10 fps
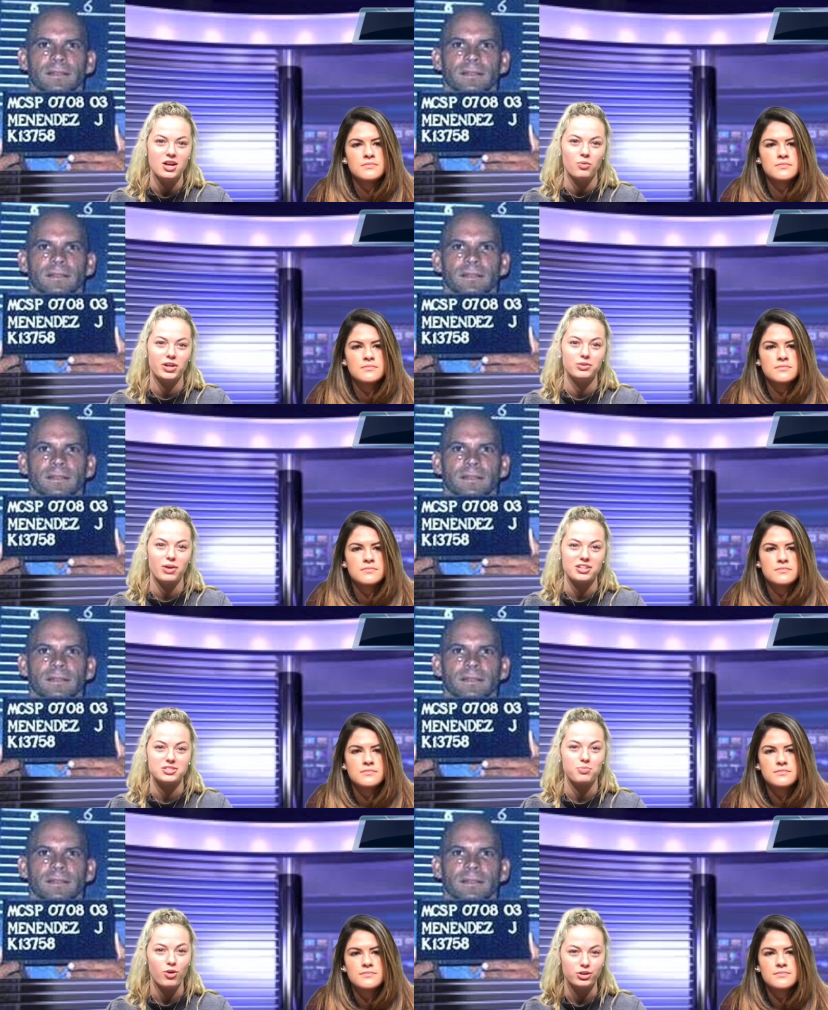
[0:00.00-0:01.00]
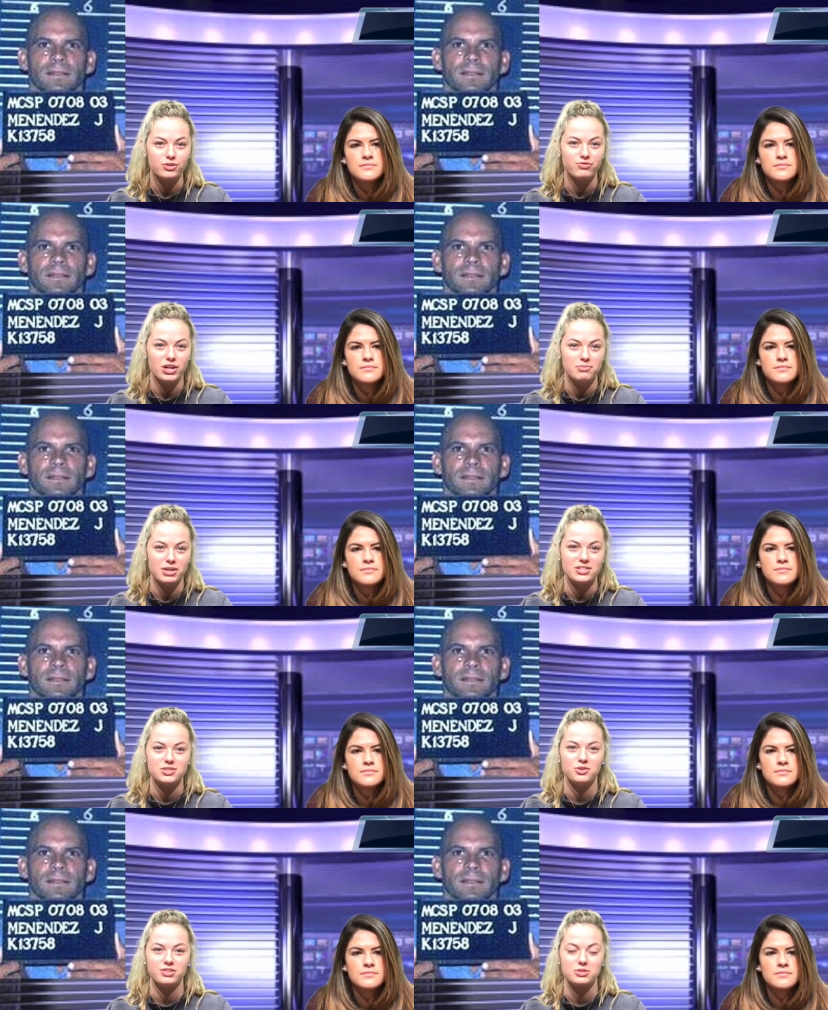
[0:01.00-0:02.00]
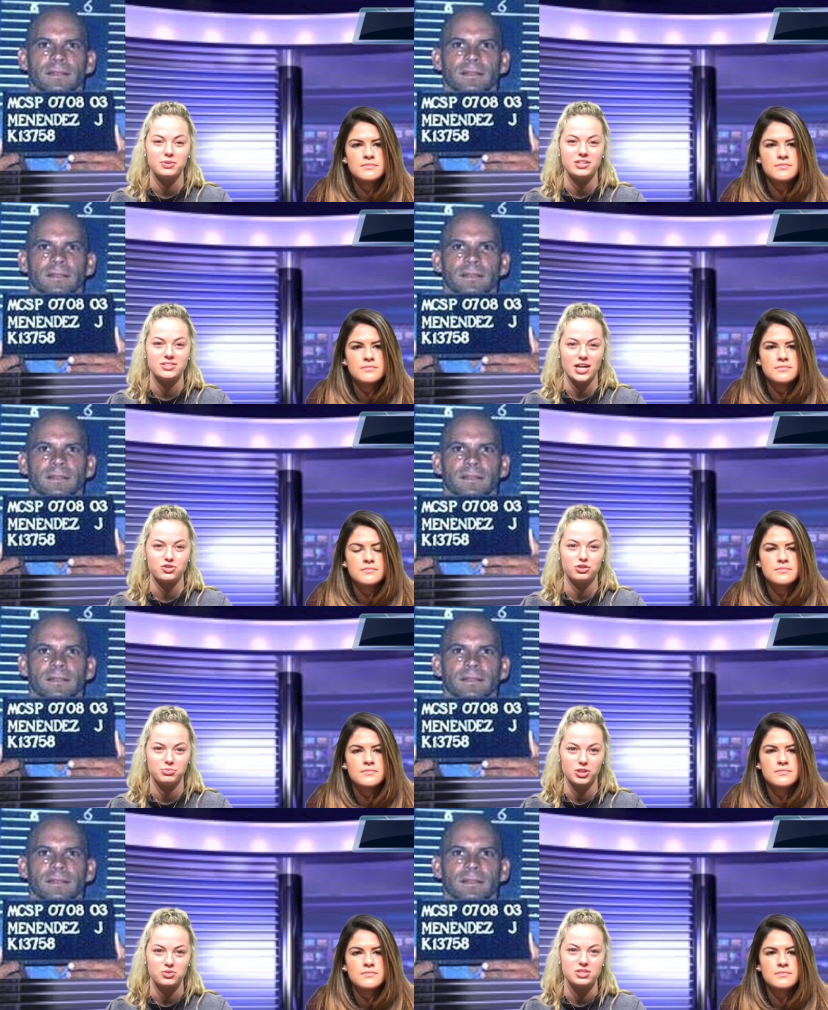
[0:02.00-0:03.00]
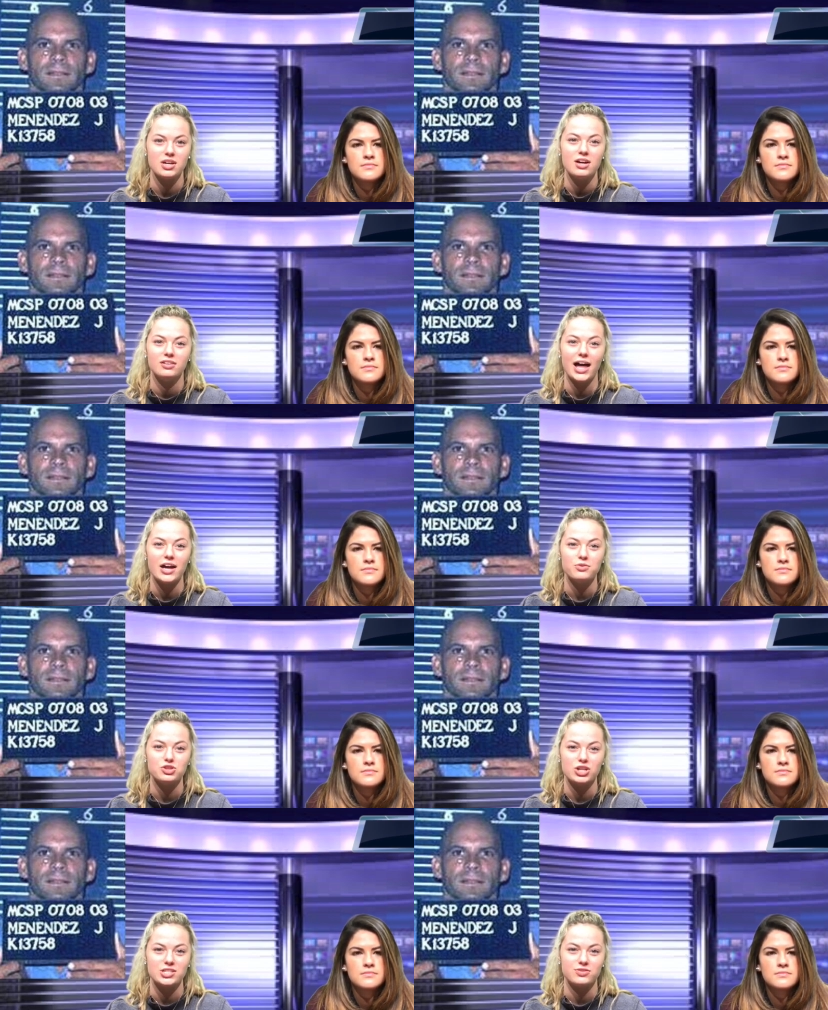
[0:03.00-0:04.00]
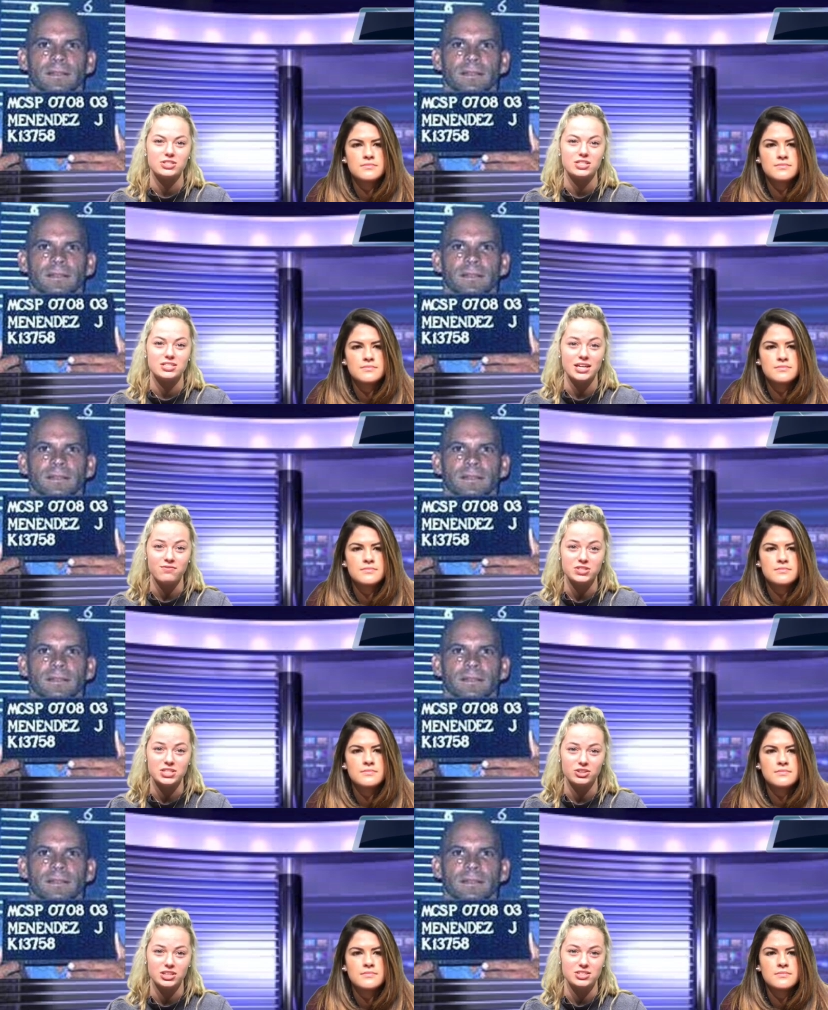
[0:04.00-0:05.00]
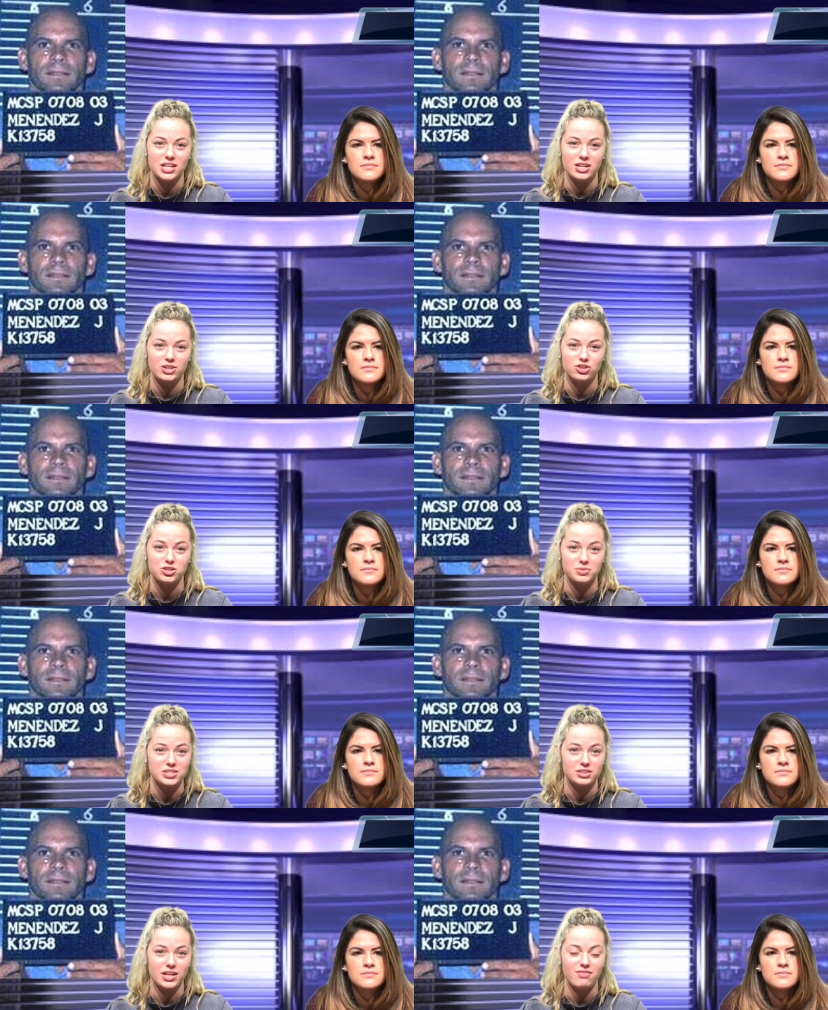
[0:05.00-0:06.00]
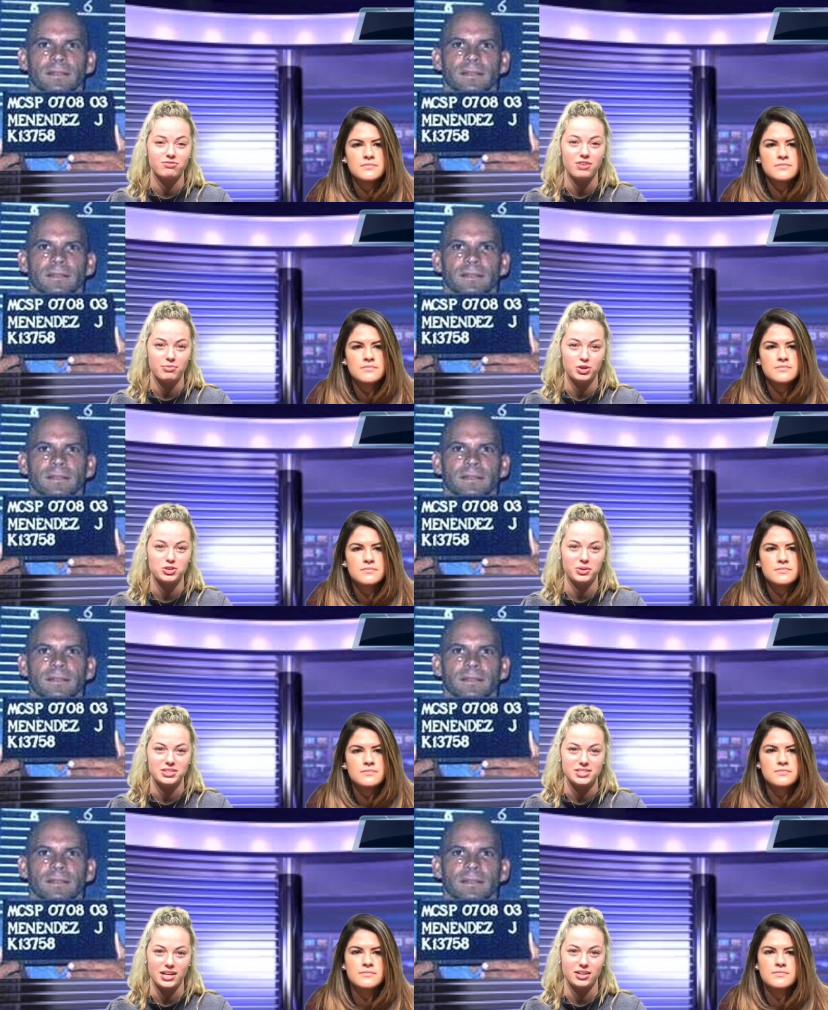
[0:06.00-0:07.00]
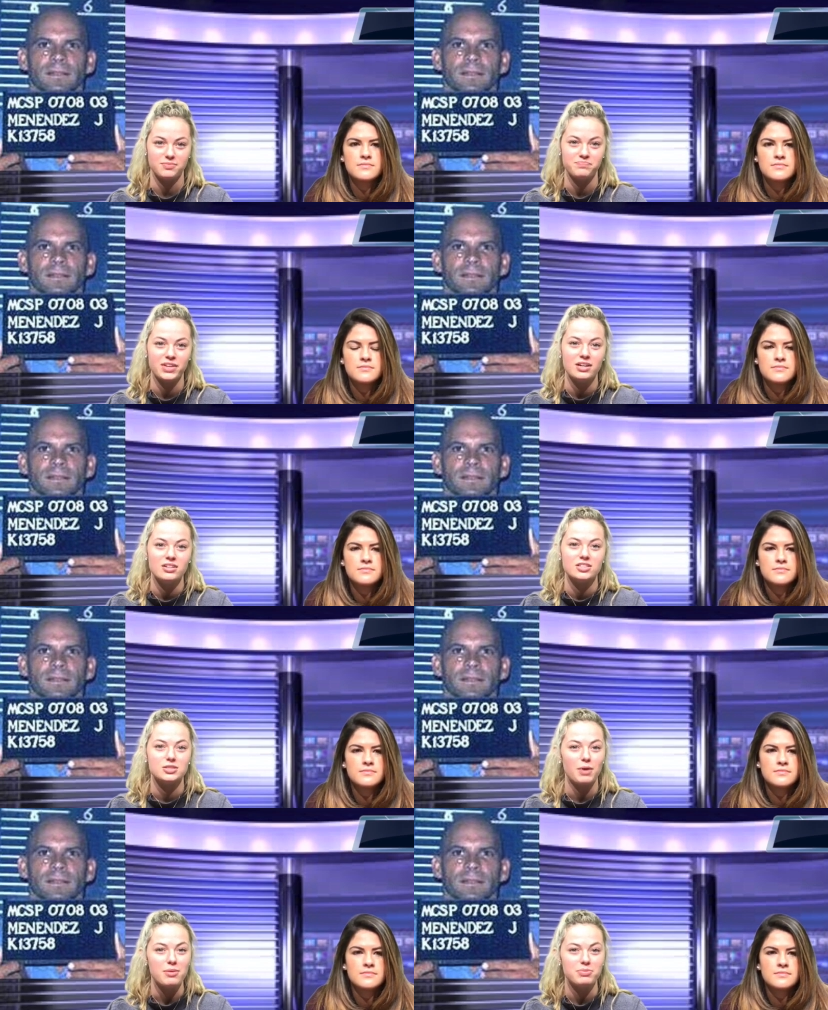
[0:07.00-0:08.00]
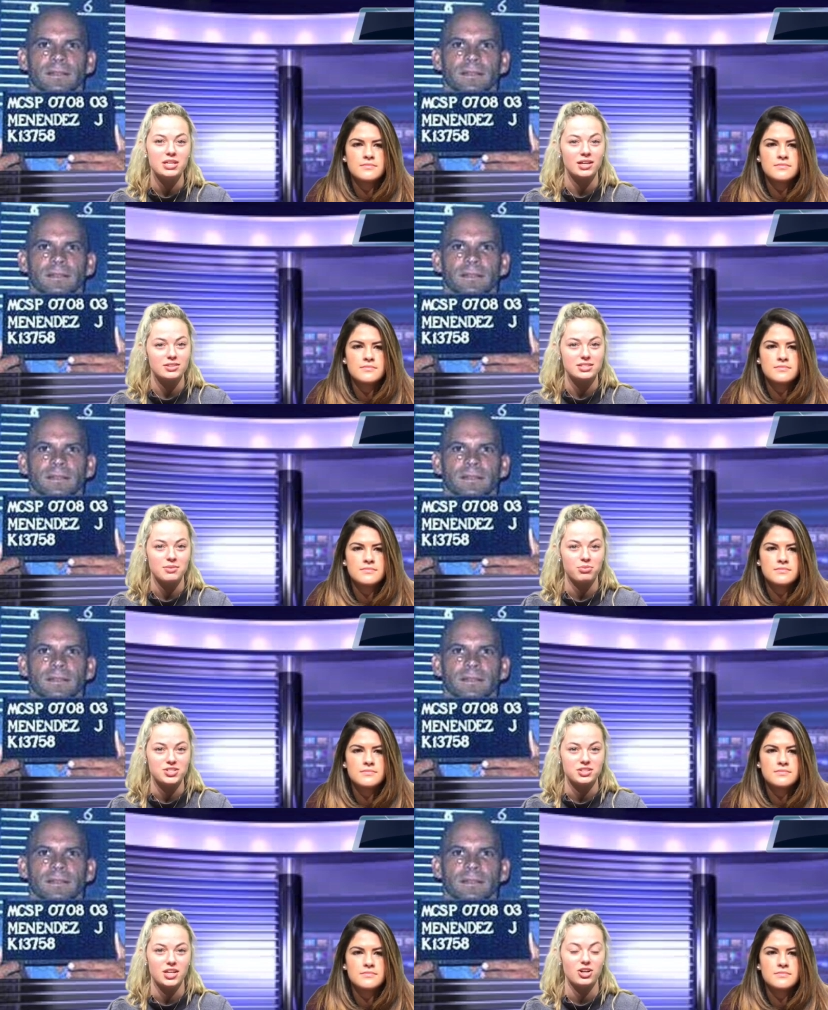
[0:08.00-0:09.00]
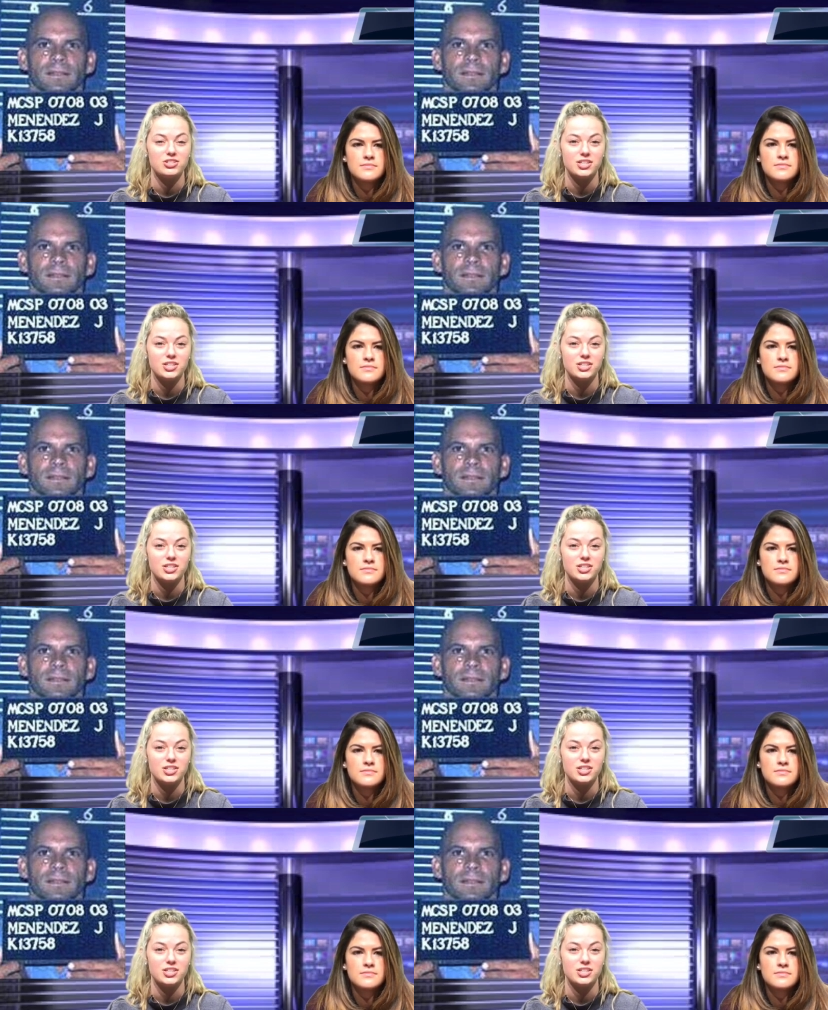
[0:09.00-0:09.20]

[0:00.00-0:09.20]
Speaker 1: where he ran a support group for inmates who have experienced sexual abuse, Lyle was transferred to the same facility as Eric just recently on February 22nd. Despite being at the same prison, they are in